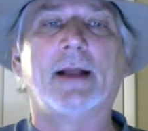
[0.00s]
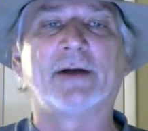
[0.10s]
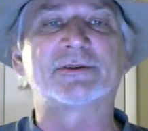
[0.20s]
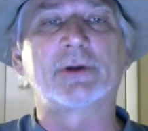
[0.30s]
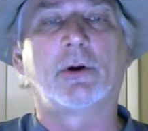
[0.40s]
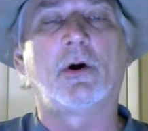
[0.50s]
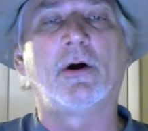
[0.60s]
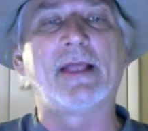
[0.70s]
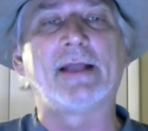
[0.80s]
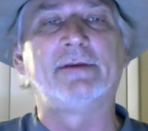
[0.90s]
I'll show
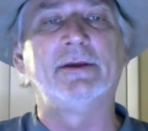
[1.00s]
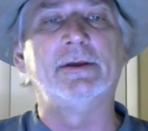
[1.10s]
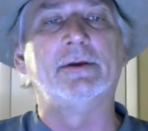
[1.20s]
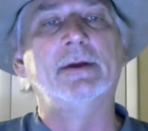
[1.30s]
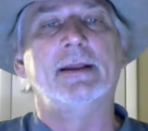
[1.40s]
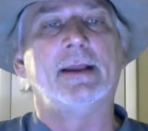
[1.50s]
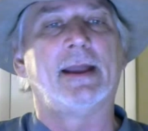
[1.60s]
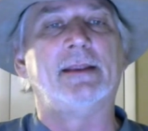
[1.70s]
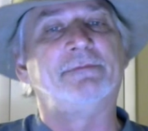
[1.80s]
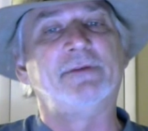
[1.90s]
all that to you,
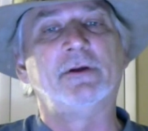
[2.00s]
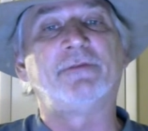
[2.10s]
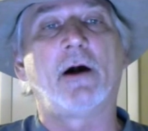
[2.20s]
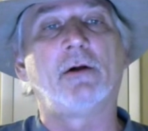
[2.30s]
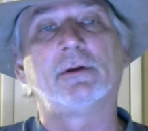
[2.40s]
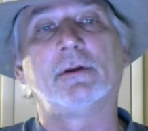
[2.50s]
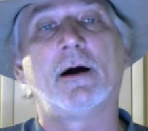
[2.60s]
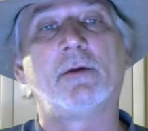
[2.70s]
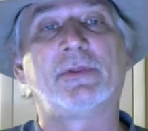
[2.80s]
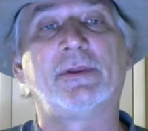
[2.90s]
and if you're following
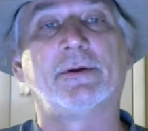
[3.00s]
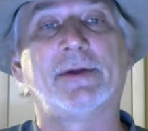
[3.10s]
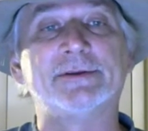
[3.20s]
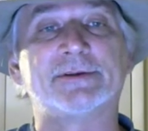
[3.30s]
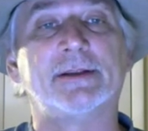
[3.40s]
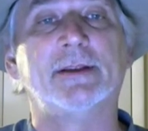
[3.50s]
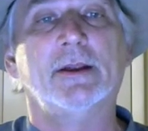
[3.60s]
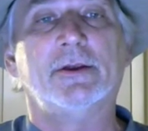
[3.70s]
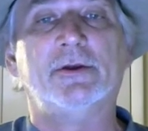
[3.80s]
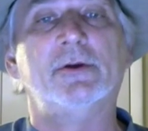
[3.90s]
along with your engine,
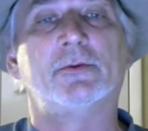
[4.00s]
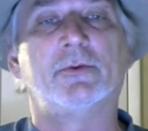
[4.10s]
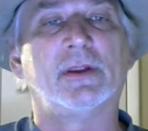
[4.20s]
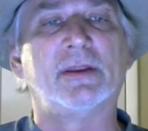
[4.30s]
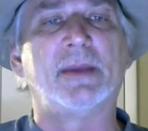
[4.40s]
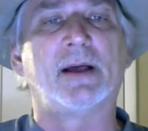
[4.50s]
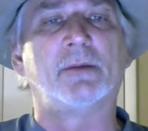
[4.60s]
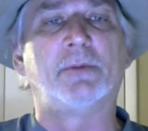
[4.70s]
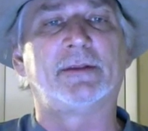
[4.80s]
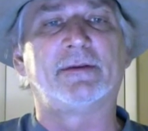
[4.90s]
you would really be
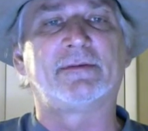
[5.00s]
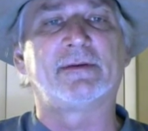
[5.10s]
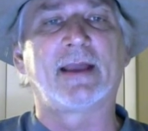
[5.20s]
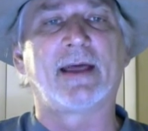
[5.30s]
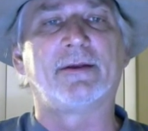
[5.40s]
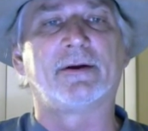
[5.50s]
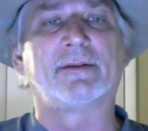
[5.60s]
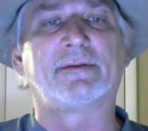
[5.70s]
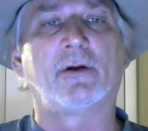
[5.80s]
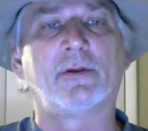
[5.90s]
able to put this together,
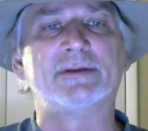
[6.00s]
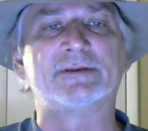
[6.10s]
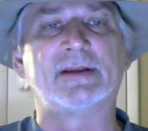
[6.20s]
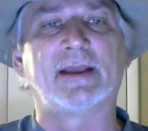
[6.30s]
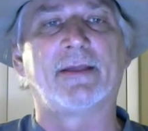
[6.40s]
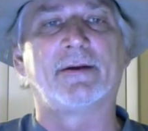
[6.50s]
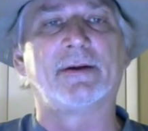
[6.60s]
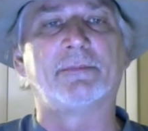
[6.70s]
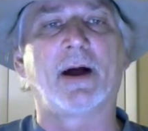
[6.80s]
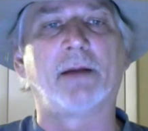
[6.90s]
this whole engine together,
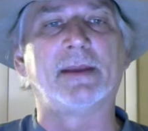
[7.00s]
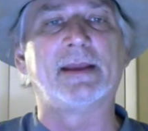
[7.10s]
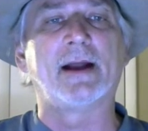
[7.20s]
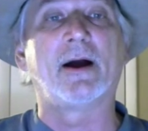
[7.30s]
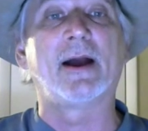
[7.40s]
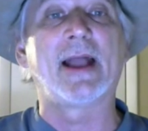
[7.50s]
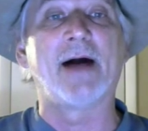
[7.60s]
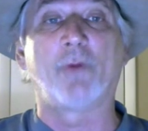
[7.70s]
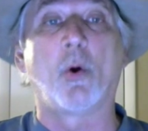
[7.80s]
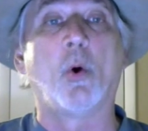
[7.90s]
in probably an hour and a
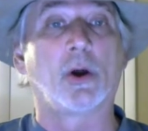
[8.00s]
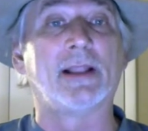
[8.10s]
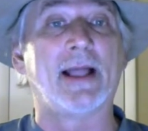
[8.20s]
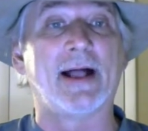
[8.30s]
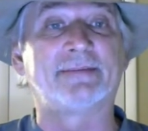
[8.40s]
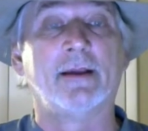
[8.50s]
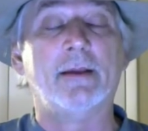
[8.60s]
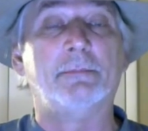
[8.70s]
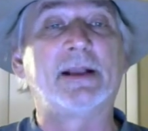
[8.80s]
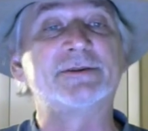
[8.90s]
half or less,
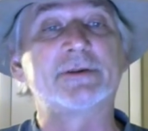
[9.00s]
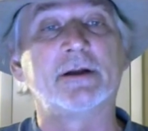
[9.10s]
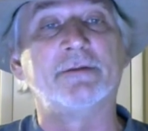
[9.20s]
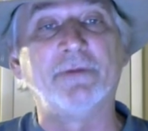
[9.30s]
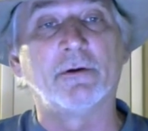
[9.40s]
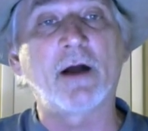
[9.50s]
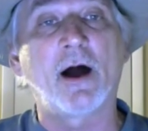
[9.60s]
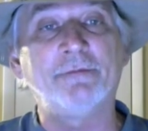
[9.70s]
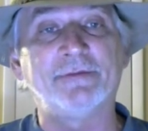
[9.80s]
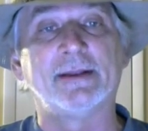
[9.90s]
because you're going to feel
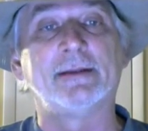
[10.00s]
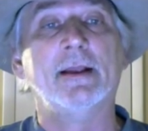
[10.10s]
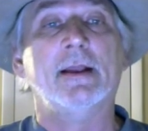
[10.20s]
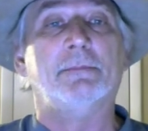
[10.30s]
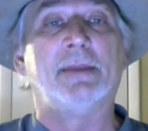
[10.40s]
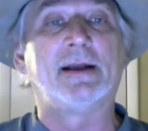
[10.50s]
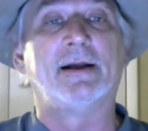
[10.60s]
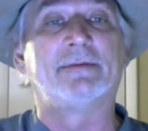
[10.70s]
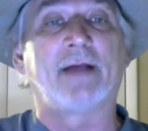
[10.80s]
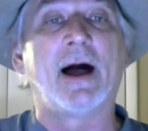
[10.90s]
confident,
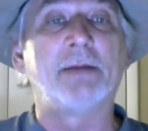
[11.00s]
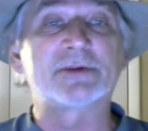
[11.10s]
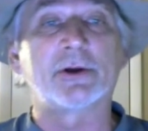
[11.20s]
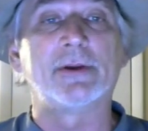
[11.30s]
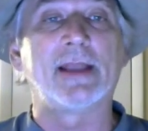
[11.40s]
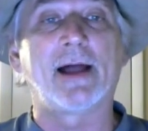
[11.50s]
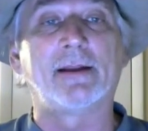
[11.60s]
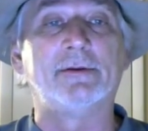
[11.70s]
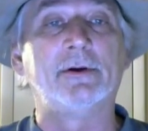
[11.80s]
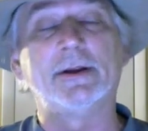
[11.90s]
because I'm showing you how
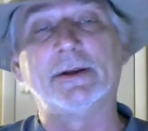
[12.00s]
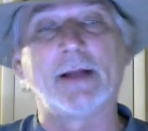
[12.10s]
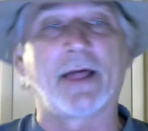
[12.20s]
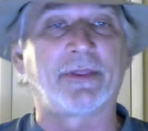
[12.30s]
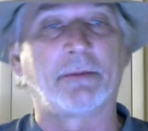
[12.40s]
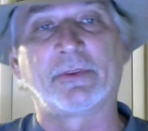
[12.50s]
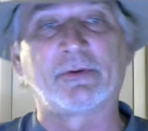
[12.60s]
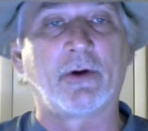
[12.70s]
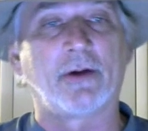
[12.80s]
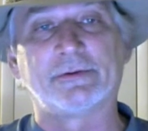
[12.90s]
to do it. You're not thumbing
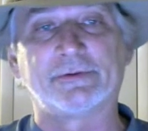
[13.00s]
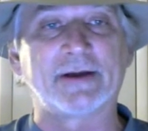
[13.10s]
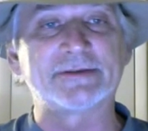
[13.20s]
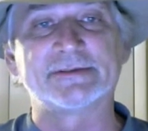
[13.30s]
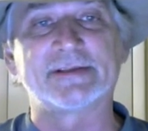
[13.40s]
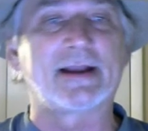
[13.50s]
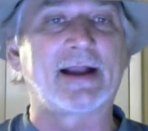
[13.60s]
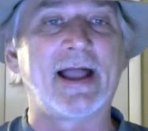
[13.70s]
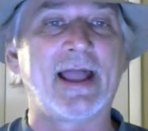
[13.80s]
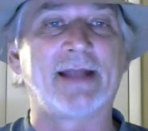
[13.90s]
through all the directions like
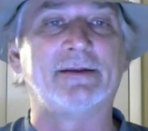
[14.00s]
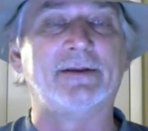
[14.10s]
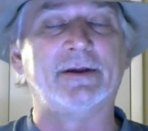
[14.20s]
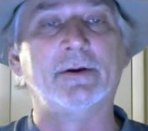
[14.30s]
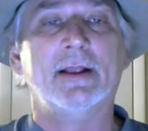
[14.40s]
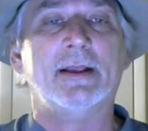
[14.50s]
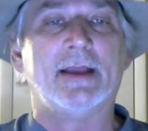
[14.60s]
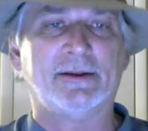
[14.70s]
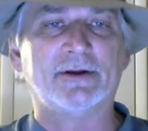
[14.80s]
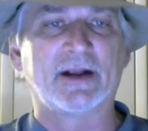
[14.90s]
I had to do,
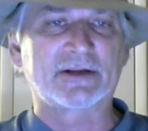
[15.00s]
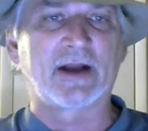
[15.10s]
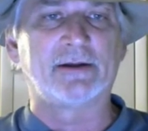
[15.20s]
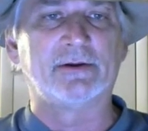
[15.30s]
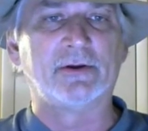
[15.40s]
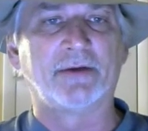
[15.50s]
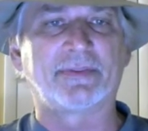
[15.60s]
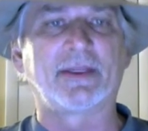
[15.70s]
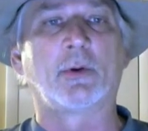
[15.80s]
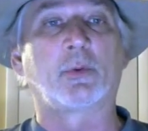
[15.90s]
and you're not trying to do
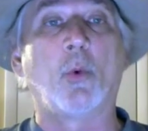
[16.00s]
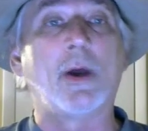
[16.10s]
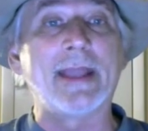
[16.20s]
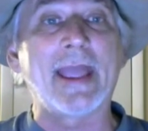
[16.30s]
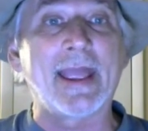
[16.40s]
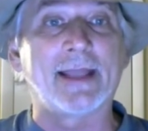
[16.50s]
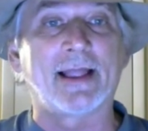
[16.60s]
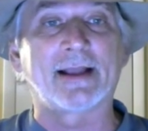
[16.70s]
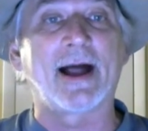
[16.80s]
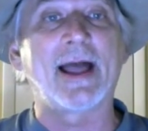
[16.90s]
everything with one hand
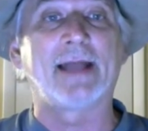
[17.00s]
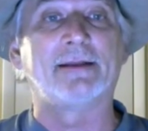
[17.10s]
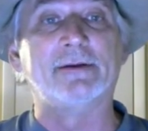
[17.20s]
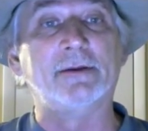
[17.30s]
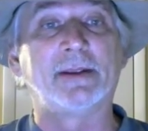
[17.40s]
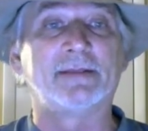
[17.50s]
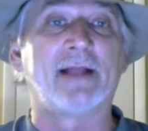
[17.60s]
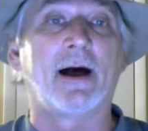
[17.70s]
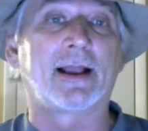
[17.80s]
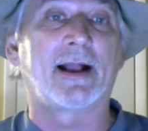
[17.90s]
like I had to do, because
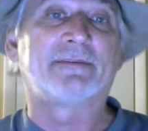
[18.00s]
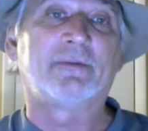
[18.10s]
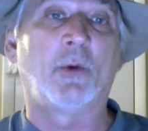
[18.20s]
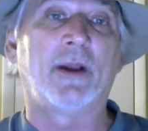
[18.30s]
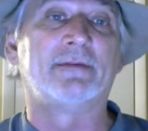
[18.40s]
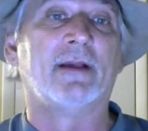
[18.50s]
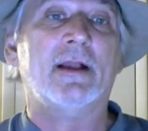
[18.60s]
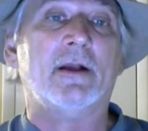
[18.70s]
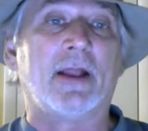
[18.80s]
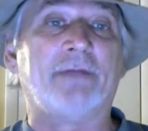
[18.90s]
now I got some ways,
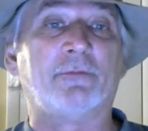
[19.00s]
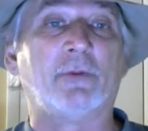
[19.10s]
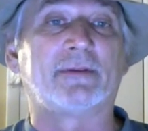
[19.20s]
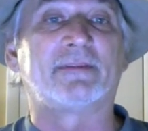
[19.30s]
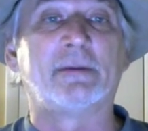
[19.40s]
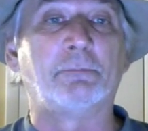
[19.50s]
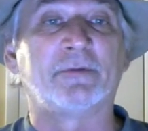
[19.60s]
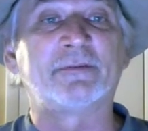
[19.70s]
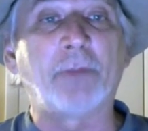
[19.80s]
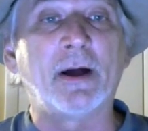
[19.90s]
with the
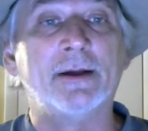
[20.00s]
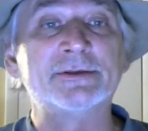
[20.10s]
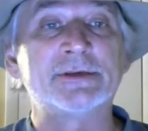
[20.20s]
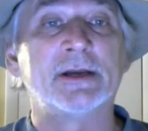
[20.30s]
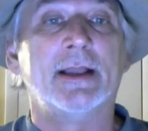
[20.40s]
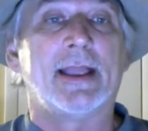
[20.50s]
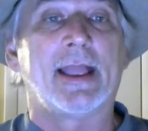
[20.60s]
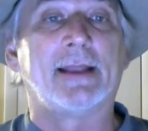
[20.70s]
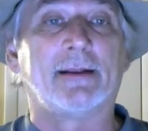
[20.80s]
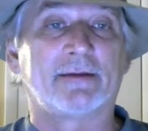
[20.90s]
simple sponge,
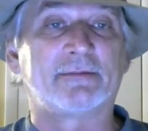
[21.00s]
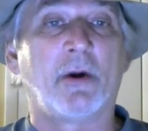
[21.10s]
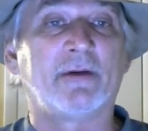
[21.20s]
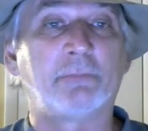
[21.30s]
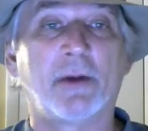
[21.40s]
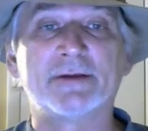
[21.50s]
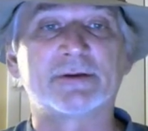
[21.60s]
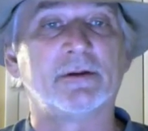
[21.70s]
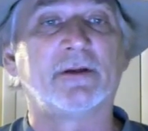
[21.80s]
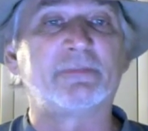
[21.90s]
and a small sponge,
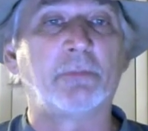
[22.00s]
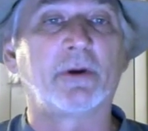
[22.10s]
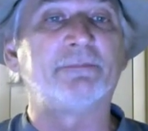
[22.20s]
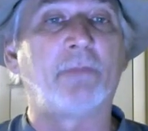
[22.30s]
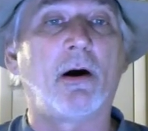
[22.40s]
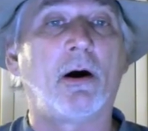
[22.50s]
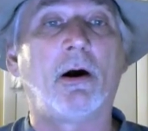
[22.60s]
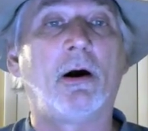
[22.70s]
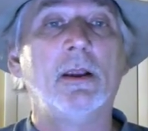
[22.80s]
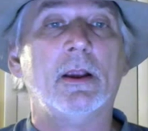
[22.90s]
or a little Smurf
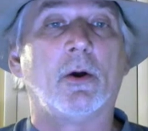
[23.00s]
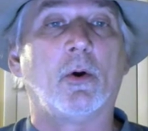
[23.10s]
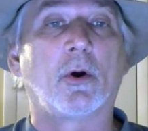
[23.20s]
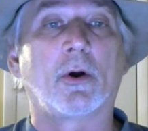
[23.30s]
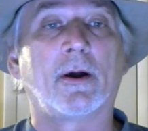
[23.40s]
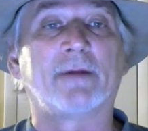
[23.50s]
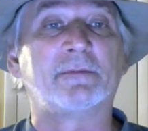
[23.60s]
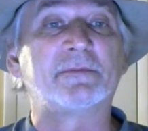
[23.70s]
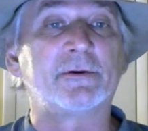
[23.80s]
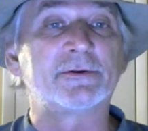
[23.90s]
ball, or
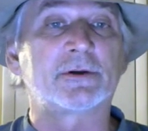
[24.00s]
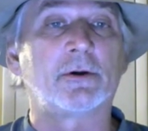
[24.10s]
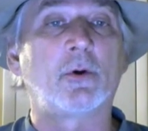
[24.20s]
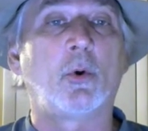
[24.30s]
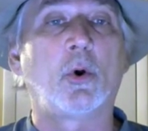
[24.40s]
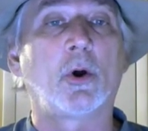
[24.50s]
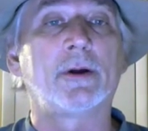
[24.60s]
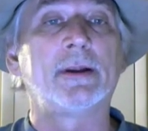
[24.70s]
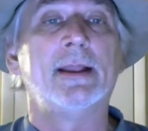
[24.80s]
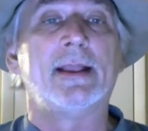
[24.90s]
some surgical
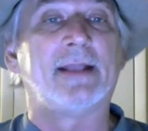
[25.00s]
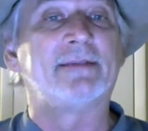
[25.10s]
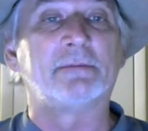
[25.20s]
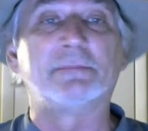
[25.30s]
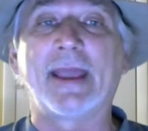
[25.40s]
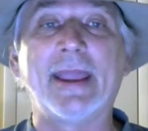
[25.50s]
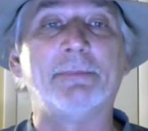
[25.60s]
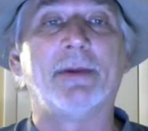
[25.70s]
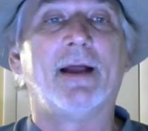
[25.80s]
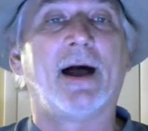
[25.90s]
cord, and some
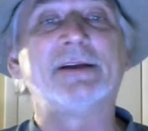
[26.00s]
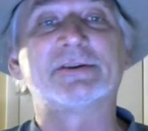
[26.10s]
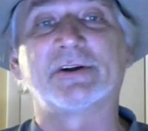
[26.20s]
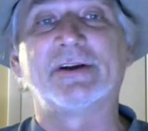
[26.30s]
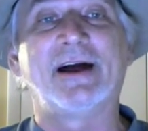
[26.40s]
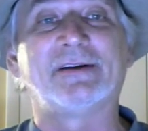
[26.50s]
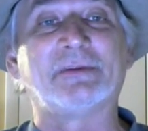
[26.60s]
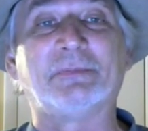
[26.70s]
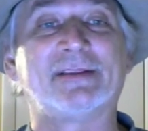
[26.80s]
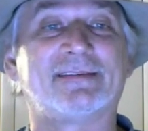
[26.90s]
tape, I can show you how to
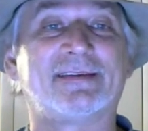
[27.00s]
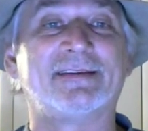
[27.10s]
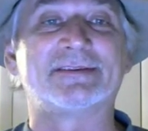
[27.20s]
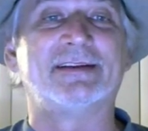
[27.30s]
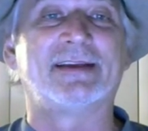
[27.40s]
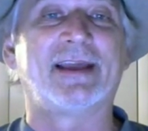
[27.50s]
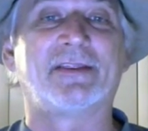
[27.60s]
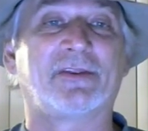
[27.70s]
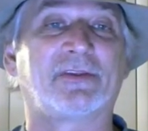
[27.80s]
put this engine together, the